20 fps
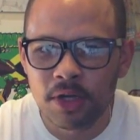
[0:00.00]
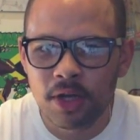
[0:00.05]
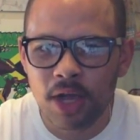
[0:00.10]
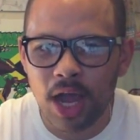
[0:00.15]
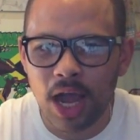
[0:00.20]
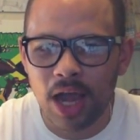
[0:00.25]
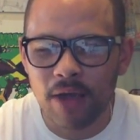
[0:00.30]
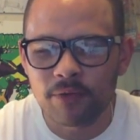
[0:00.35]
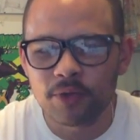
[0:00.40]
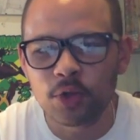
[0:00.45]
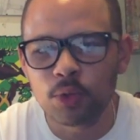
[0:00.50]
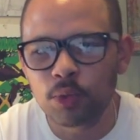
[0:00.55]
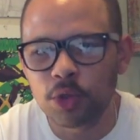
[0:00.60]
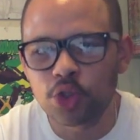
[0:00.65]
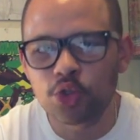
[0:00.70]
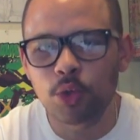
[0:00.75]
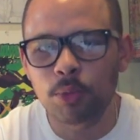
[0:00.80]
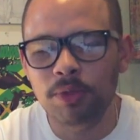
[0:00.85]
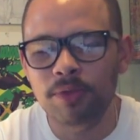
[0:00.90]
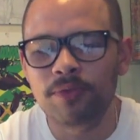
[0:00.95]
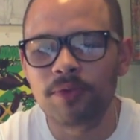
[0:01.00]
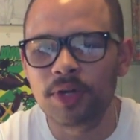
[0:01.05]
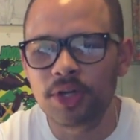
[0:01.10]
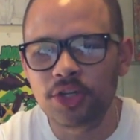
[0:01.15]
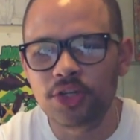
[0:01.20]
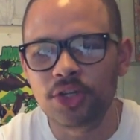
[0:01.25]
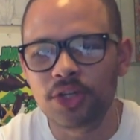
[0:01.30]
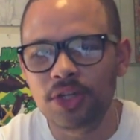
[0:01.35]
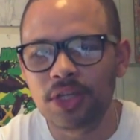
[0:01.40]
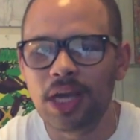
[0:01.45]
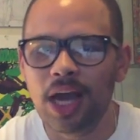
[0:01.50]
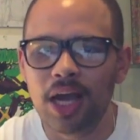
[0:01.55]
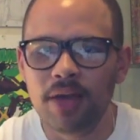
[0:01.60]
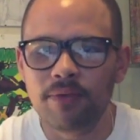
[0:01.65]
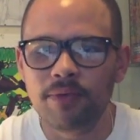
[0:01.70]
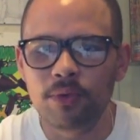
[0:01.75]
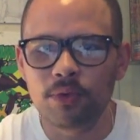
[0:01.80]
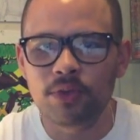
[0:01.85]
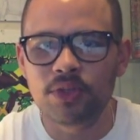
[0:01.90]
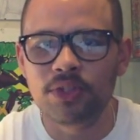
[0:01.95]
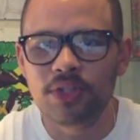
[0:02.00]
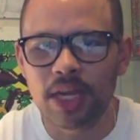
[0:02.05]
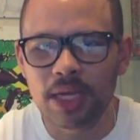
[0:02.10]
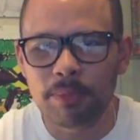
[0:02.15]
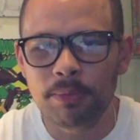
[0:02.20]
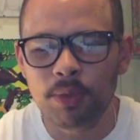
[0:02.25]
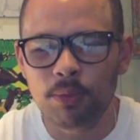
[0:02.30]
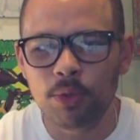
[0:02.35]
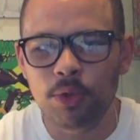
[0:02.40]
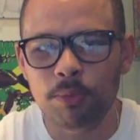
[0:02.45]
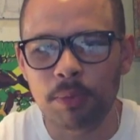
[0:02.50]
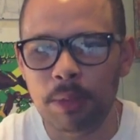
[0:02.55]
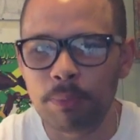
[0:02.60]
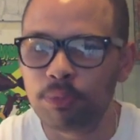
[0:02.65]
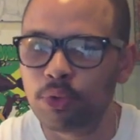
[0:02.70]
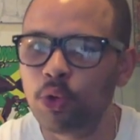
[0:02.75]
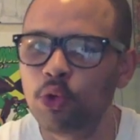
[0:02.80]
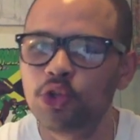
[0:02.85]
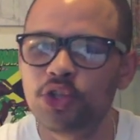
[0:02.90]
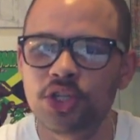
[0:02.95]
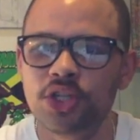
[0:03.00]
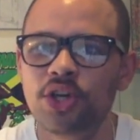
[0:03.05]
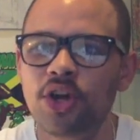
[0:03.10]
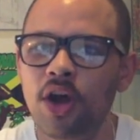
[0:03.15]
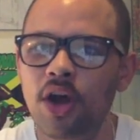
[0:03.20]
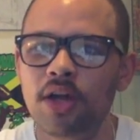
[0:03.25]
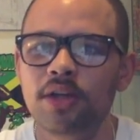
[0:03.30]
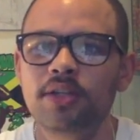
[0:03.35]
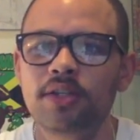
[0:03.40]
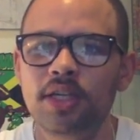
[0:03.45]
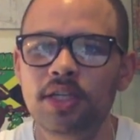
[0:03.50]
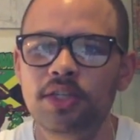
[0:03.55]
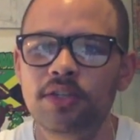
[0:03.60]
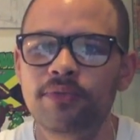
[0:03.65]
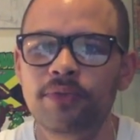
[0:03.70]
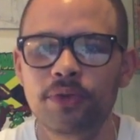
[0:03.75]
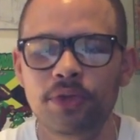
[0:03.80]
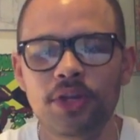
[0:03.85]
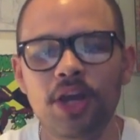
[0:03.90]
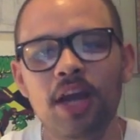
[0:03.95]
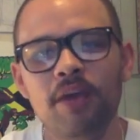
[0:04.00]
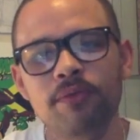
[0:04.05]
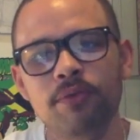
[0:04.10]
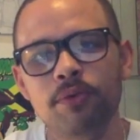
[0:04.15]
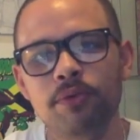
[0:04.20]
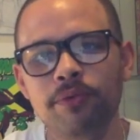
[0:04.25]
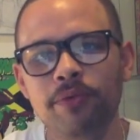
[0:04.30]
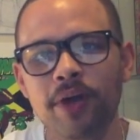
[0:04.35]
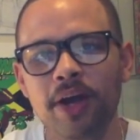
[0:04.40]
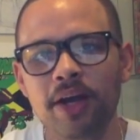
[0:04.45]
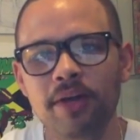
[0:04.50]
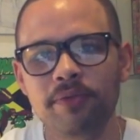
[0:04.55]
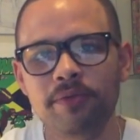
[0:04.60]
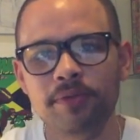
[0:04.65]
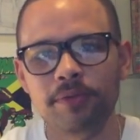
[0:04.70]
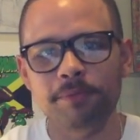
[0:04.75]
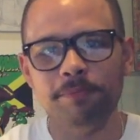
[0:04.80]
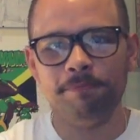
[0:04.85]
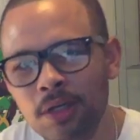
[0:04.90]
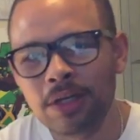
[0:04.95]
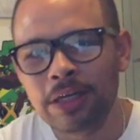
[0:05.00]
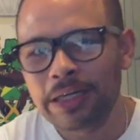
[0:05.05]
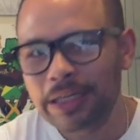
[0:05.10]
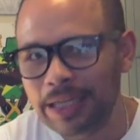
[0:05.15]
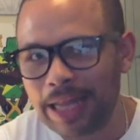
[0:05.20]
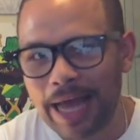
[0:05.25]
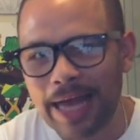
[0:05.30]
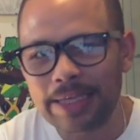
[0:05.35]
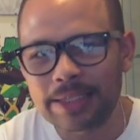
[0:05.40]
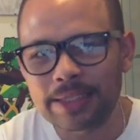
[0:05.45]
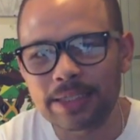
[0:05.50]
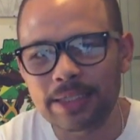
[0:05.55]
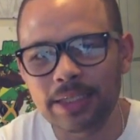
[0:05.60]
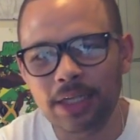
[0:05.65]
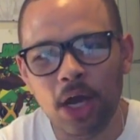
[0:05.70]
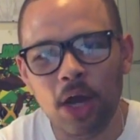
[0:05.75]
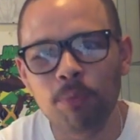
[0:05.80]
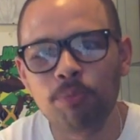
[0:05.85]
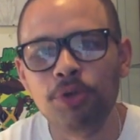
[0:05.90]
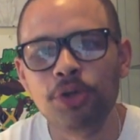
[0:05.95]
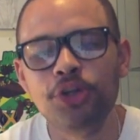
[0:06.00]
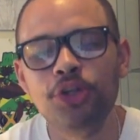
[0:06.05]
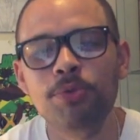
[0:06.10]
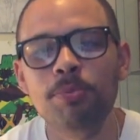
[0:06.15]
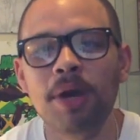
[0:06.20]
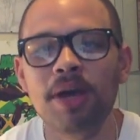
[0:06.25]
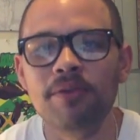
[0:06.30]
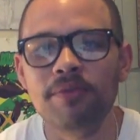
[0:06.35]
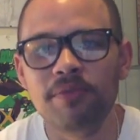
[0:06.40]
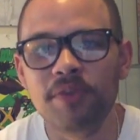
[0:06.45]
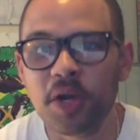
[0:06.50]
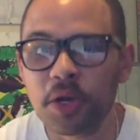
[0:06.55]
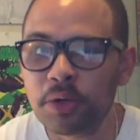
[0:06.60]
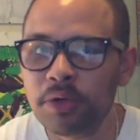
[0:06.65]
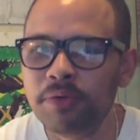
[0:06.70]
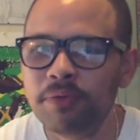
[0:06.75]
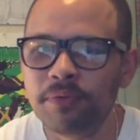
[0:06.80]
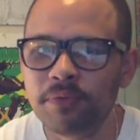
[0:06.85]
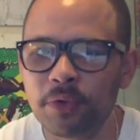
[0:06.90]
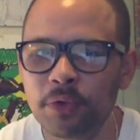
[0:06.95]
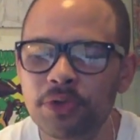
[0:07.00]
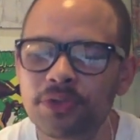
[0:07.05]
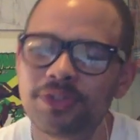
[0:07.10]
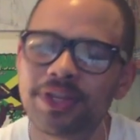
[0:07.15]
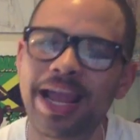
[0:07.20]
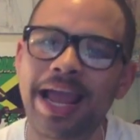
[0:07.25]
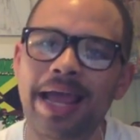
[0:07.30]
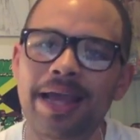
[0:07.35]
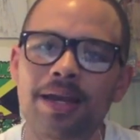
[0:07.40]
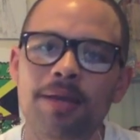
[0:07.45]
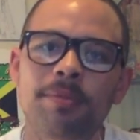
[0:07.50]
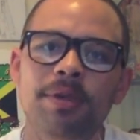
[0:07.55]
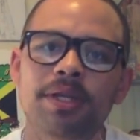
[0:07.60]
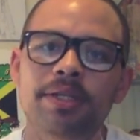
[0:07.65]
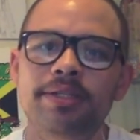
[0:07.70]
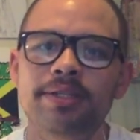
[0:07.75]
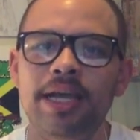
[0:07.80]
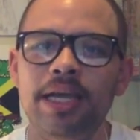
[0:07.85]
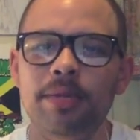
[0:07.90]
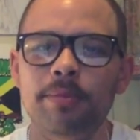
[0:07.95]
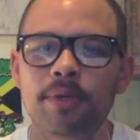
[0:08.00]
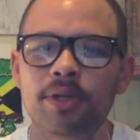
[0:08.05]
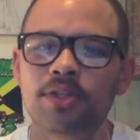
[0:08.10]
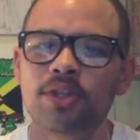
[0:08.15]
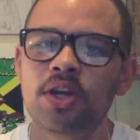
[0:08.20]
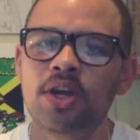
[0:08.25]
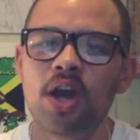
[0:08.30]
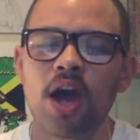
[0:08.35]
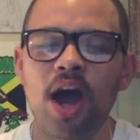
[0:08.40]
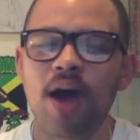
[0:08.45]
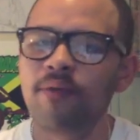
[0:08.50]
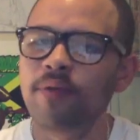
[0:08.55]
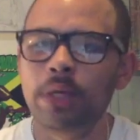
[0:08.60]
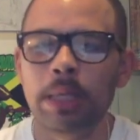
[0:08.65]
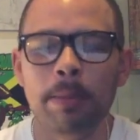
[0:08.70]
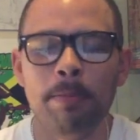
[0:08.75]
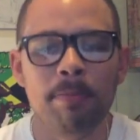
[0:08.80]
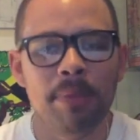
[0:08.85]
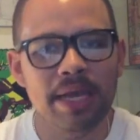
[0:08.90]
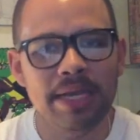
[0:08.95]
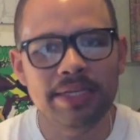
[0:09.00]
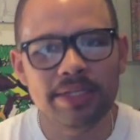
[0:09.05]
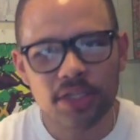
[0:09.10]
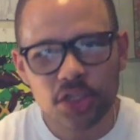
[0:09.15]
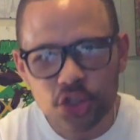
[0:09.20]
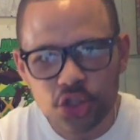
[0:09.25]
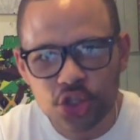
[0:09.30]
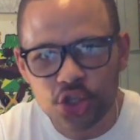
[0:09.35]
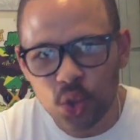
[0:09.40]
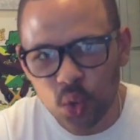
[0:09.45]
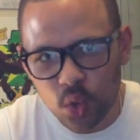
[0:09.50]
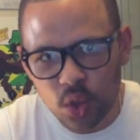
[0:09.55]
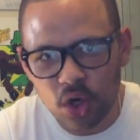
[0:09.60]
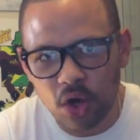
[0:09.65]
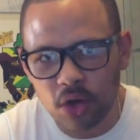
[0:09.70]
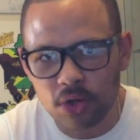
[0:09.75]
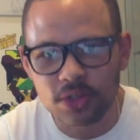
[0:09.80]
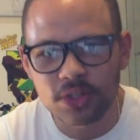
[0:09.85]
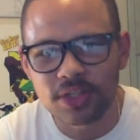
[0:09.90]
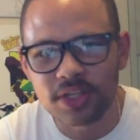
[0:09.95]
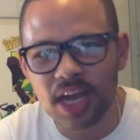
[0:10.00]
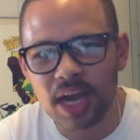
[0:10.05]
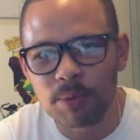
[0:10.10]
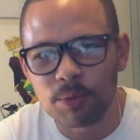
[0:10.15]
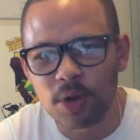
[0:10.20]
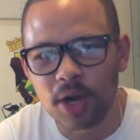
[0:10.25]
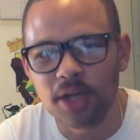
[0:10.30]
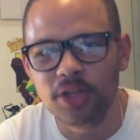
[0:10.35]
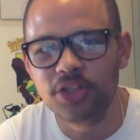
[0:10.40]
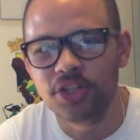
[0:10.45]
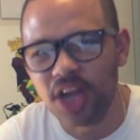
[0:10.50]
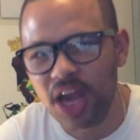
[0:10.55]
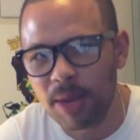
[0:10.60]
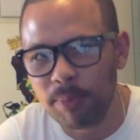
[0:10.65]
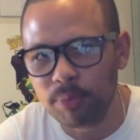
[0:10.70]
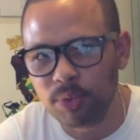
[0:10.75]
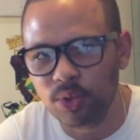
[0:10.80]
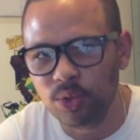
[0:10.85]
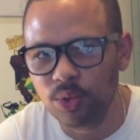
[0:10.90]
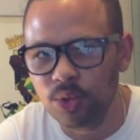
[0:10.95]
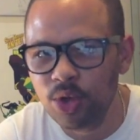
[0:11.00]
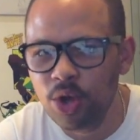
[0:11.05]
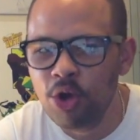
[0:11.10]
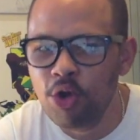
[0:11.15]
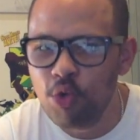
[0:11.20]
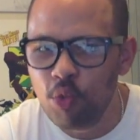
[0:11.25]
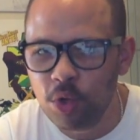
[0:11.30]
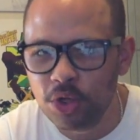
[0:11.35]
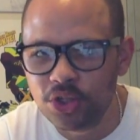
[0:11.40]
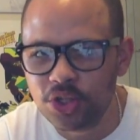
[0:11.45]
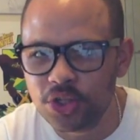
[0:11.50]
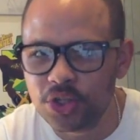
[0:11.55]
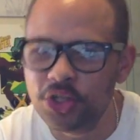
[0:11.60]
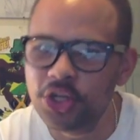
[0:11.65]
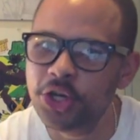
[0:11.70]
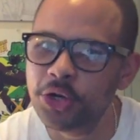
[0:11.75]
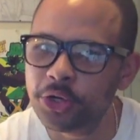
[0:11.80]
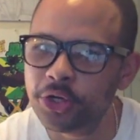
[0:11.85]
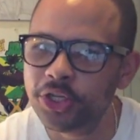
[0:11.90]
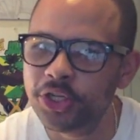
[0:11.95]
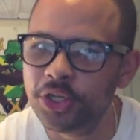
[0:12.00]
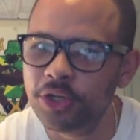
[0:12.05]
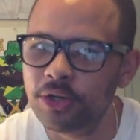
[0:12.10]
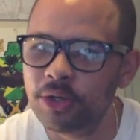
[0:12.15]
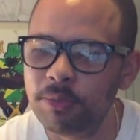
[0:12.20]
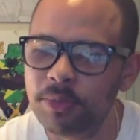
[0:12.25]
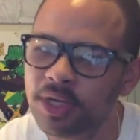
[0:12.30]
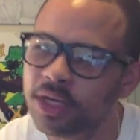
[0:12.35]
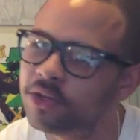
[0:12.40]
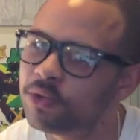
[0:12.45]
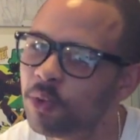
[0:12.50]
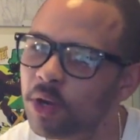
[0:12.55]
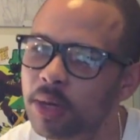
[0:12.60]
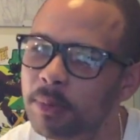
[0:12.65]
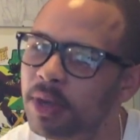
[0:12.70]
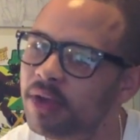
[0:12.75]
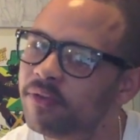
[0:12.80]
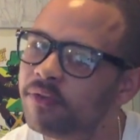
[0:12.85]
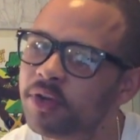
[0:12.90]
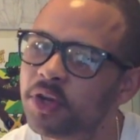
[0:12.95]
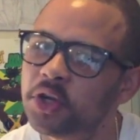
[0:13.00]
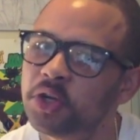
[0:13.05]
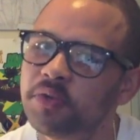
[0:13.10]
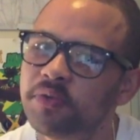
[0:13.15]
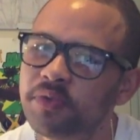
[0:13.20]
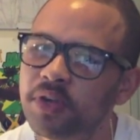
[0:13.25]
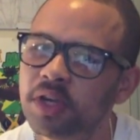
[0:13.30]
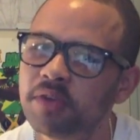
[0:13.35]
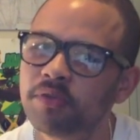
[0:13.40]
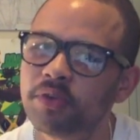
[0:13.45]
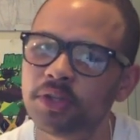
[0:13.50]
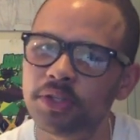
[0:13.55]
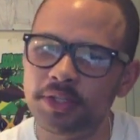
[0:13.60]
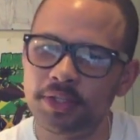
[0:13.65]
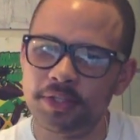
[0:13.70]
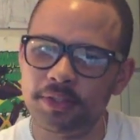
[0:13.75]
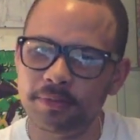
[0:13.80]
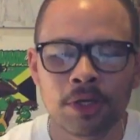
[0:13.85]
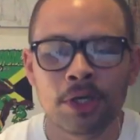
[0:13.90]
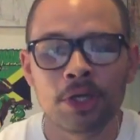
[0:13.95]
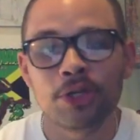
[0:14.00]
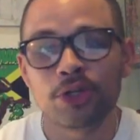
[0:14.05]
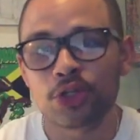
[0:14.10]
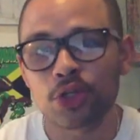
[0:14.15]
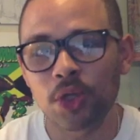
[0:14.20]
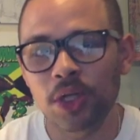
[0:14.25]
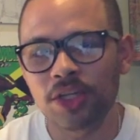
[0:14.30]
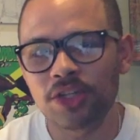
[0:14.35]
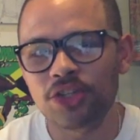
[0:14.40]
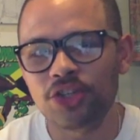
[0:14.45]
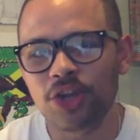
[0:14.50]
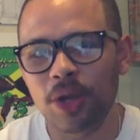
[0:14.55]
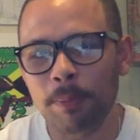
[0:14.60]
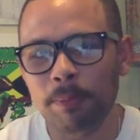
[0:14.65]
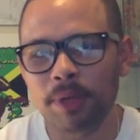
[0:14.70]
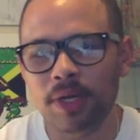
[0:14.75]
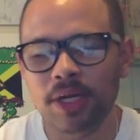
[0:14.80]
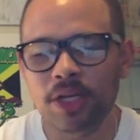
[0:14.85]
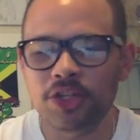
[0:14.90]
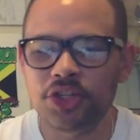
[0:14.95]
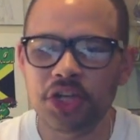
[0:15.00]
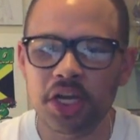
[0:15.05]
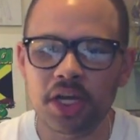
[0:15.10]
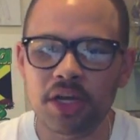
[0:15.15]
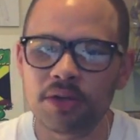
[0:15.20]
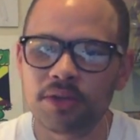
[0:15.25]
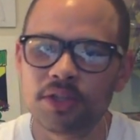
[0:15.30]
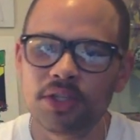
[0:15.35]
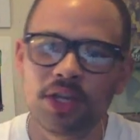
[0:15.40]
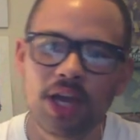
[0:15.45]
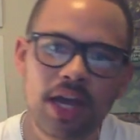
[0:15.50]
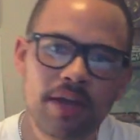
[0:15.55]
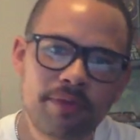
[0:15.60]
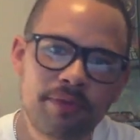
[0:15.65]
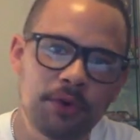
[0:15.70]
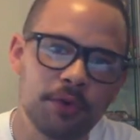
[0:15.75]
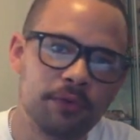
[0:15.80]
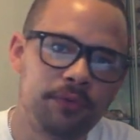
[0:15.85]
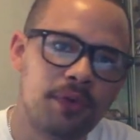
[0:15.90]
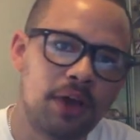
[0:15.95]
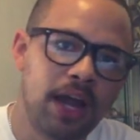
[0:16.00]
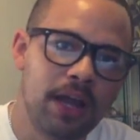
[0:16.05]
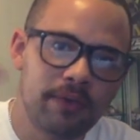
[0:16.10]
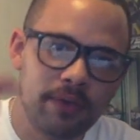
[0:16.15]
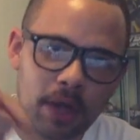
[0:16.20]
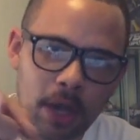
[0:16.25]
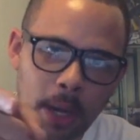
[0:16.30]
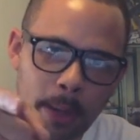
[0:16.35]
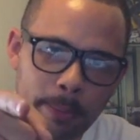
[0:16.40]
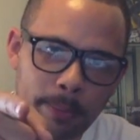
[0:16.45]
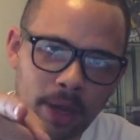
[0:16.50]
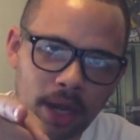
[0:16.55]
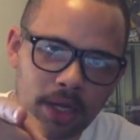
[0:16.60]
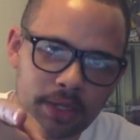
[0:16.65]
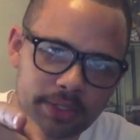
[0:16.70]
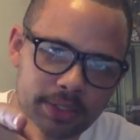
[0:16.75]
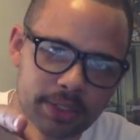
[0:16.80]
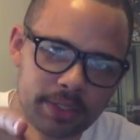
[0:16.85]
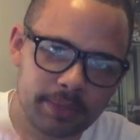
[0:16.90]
after which we'll be finishing the iPhone segment with my pros and cons list for the iPhone 5. Lastly, I'll bring you my very first anime segment of an amazing show called Samurai Champloo, which is near and dear to me as one of my very favorites. So let's jump in and check out the iPhone 5 unboxing.